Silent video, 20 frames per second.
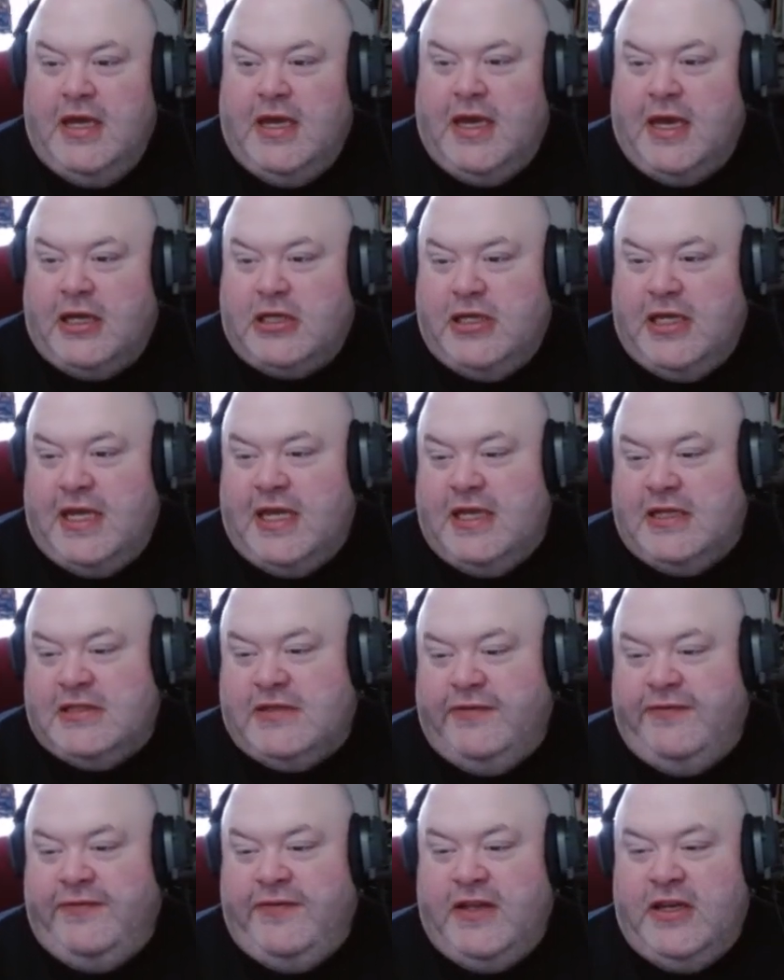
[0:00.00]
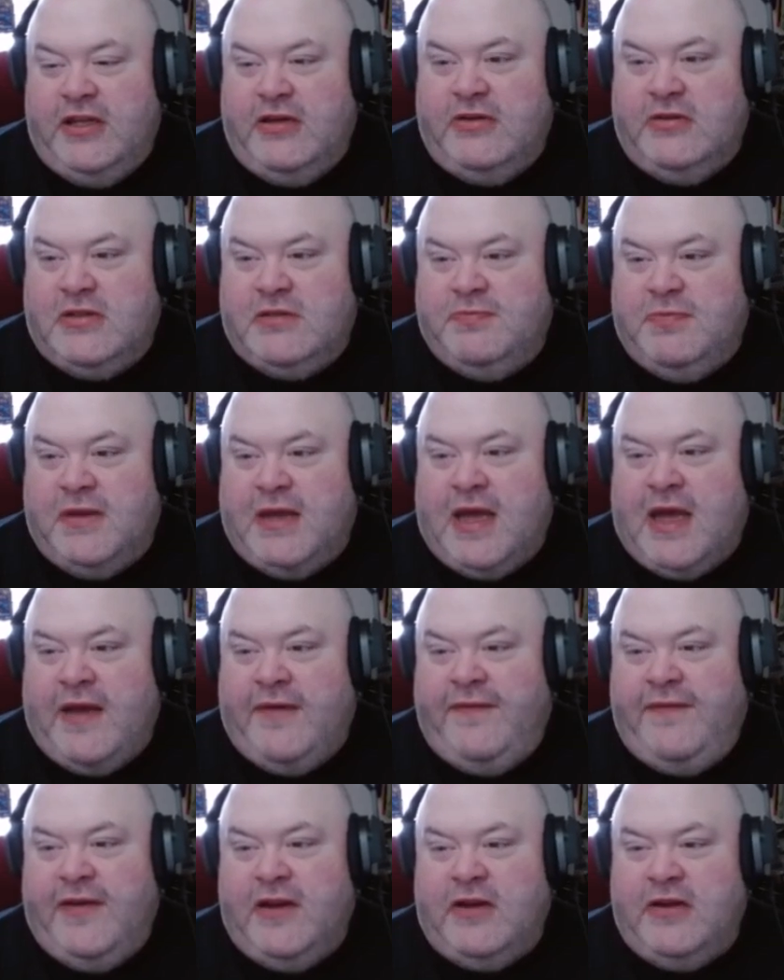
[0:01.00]
I actually had some videos, but
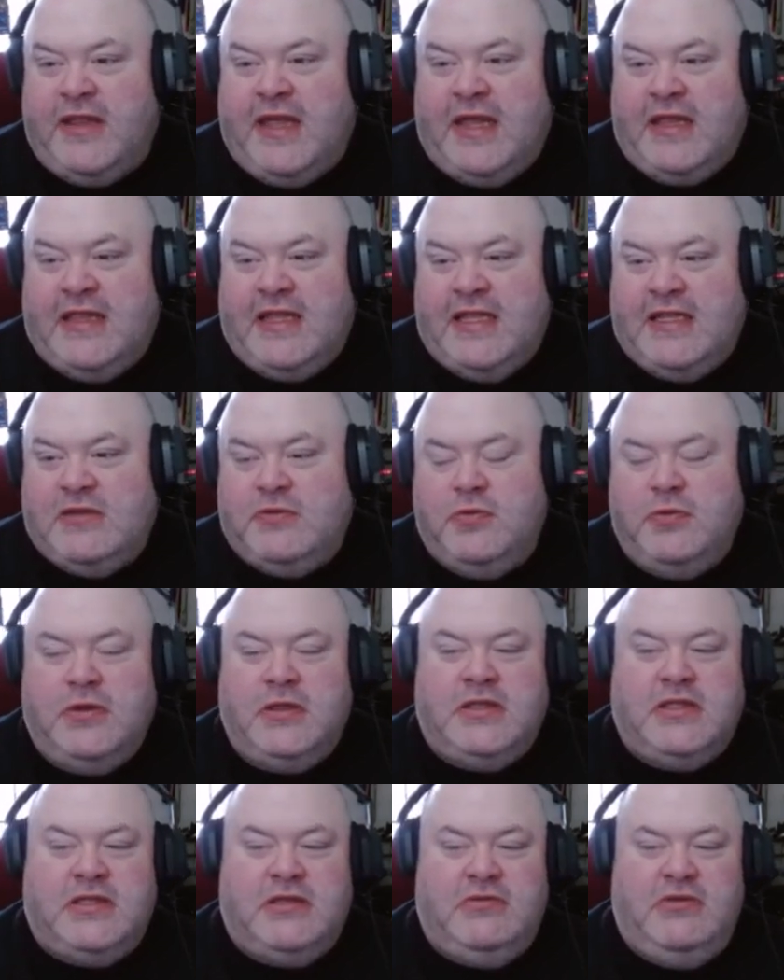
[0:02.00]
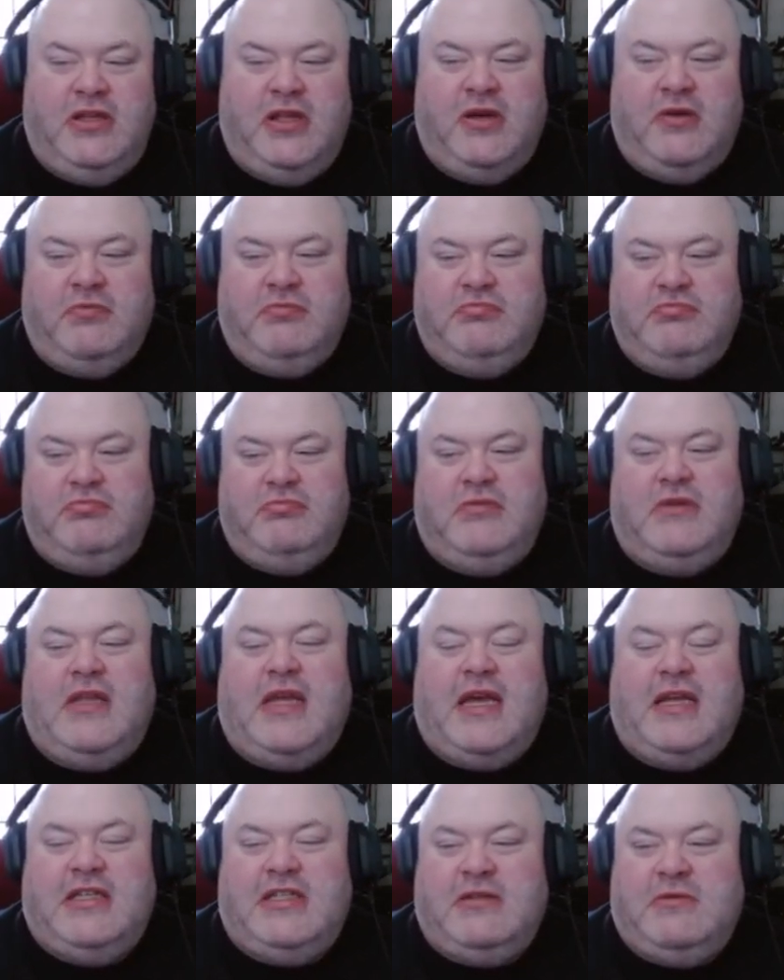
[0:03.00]
I figured that this was, you know,
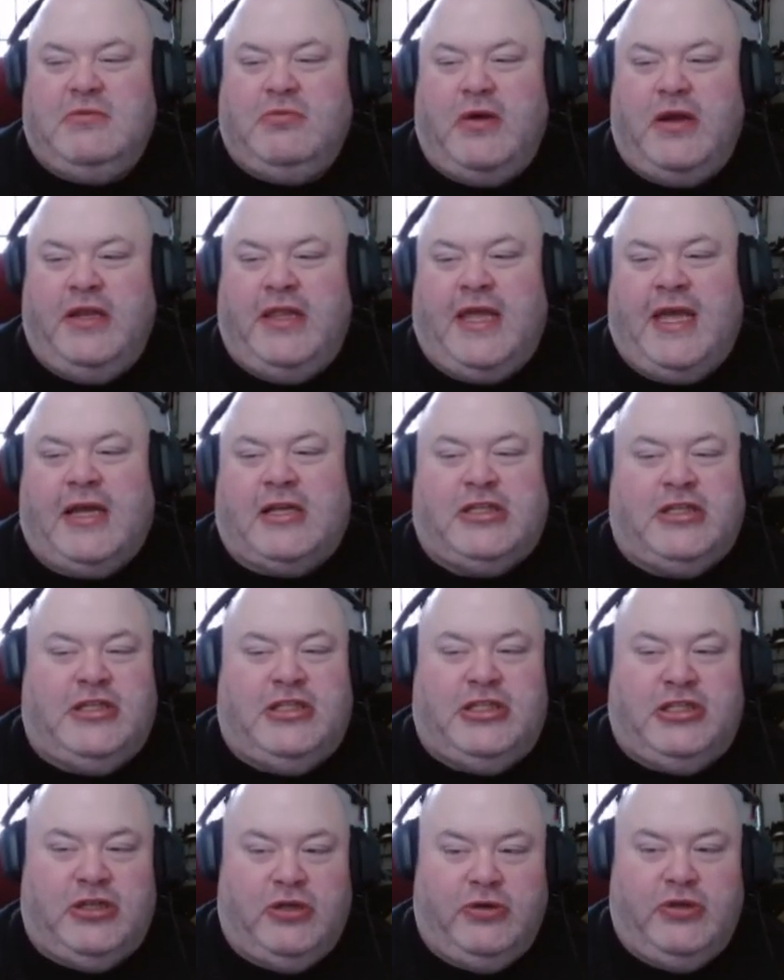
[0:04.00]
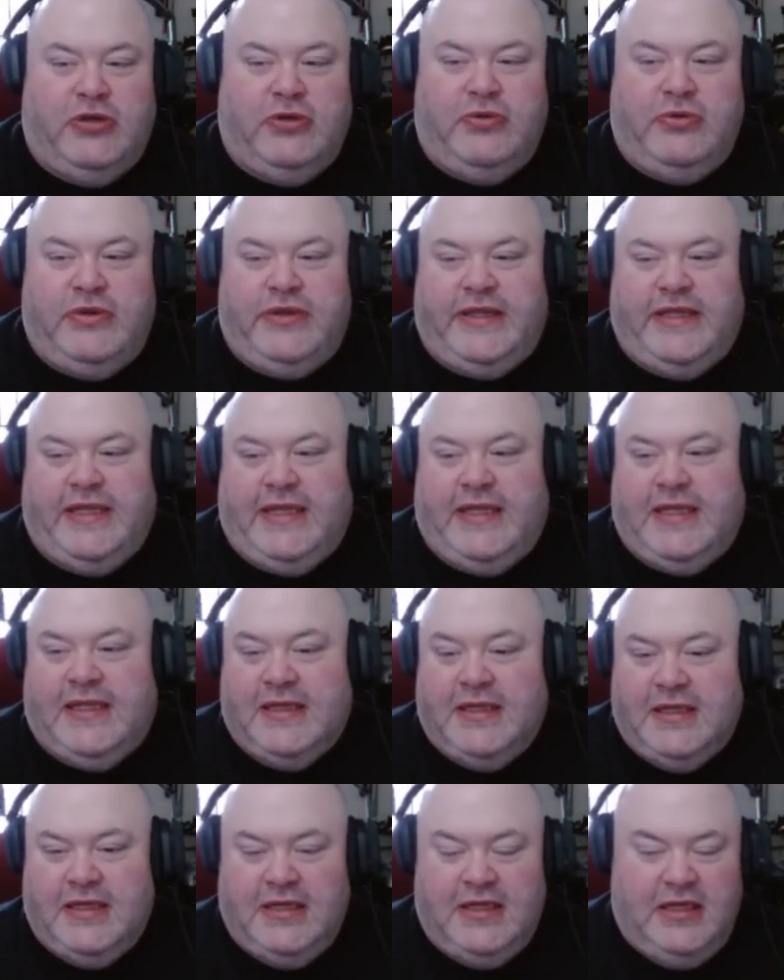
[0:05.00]
I just wanted to actually show the
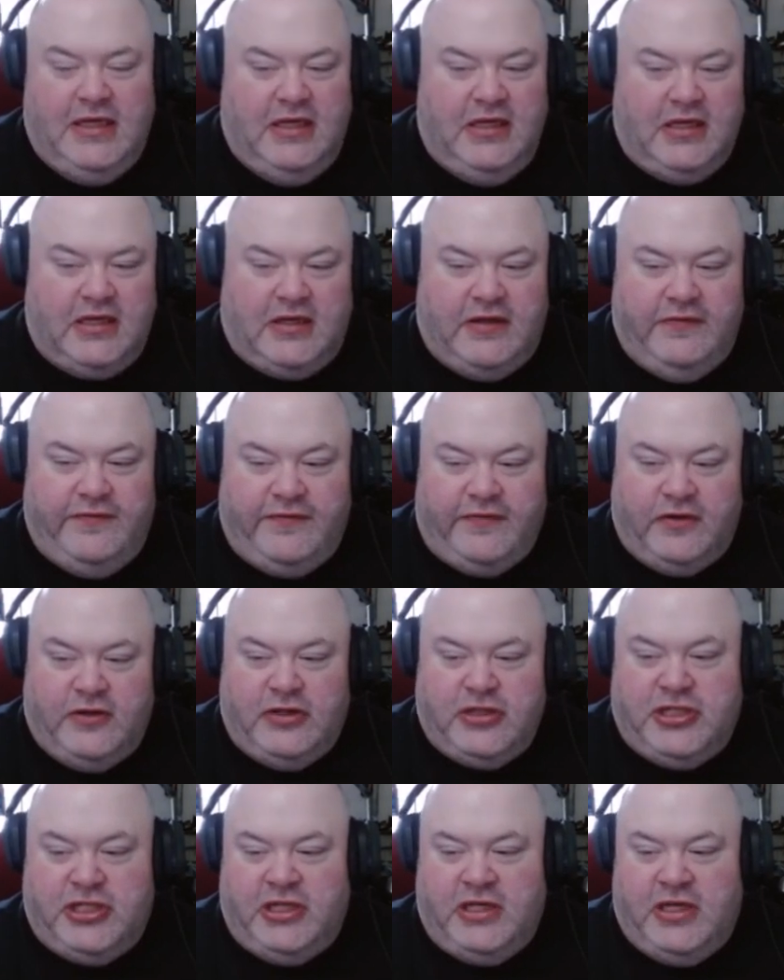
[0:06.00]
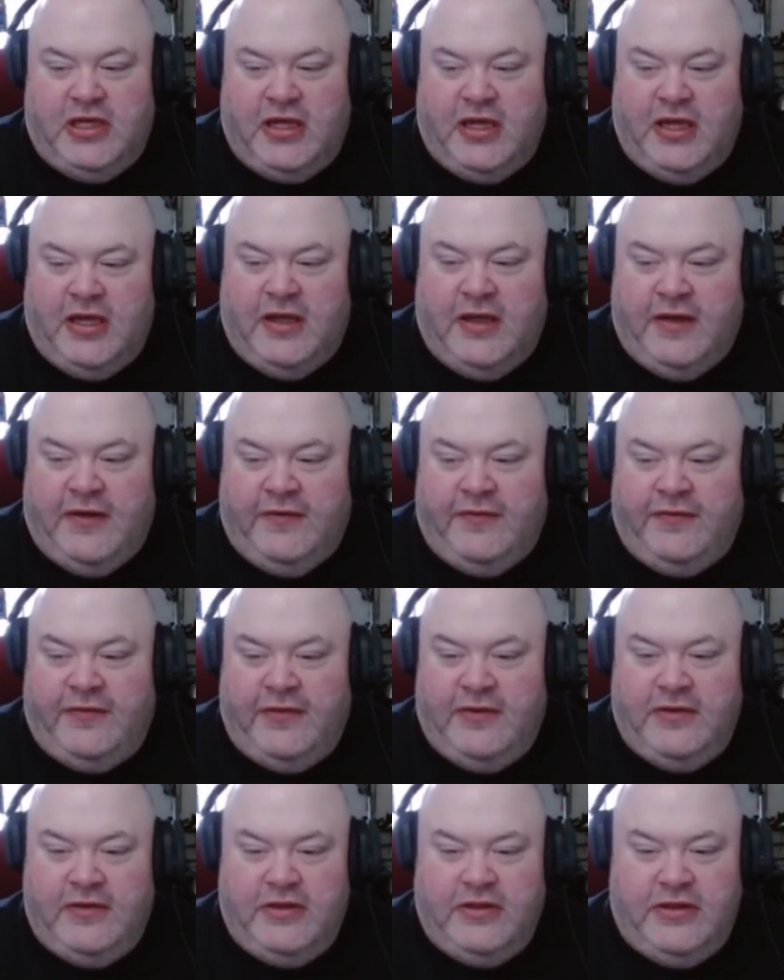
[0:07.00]
conversion of
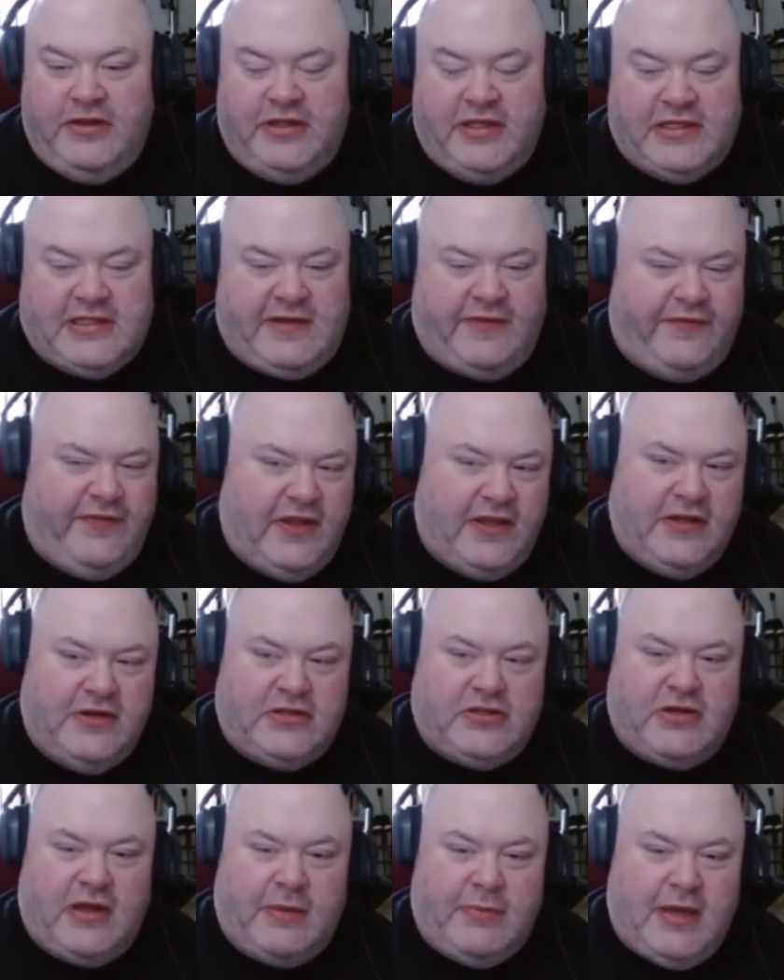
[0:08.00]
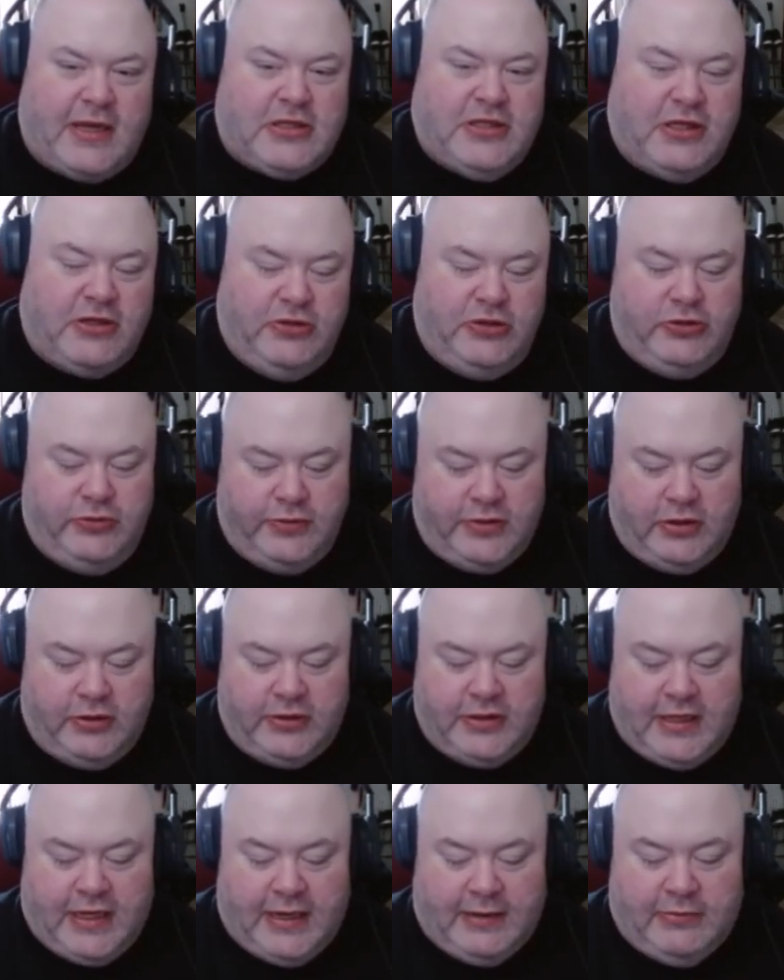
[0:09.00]
this figure. So I'm actually going to do it
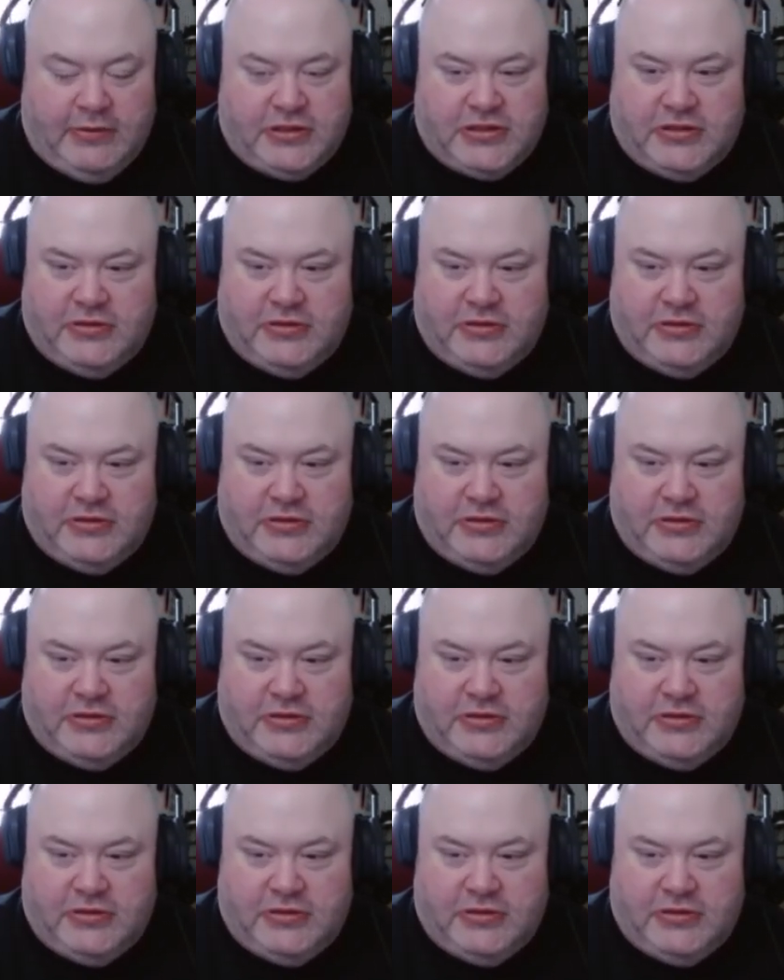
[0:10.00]
on camera.